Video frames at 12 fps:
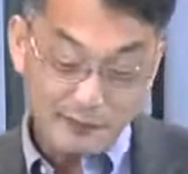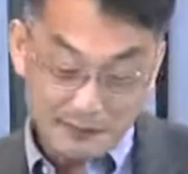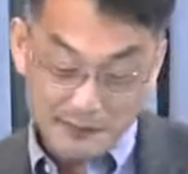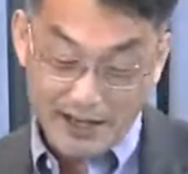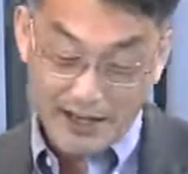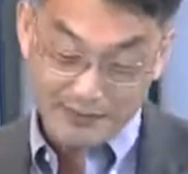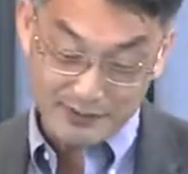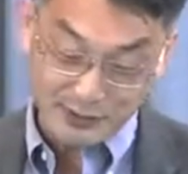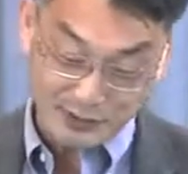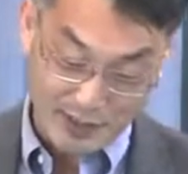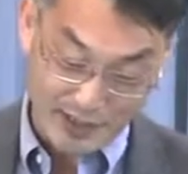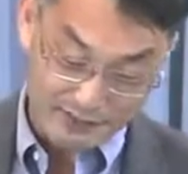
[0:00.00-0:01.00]
You have to
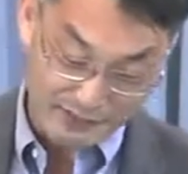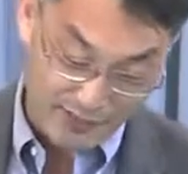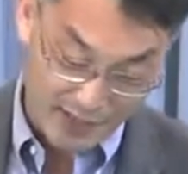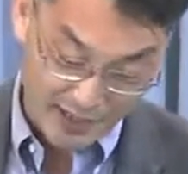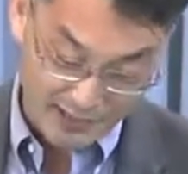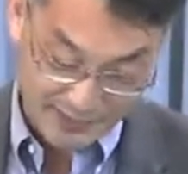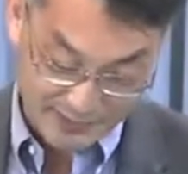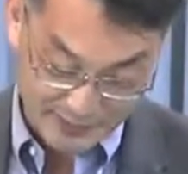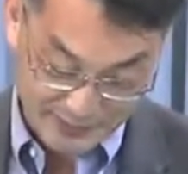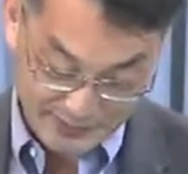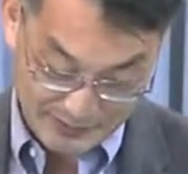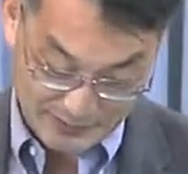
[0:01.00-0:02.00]
try fried
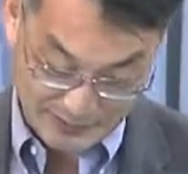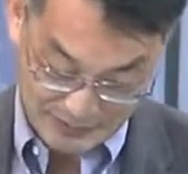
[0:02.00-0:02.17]
Korean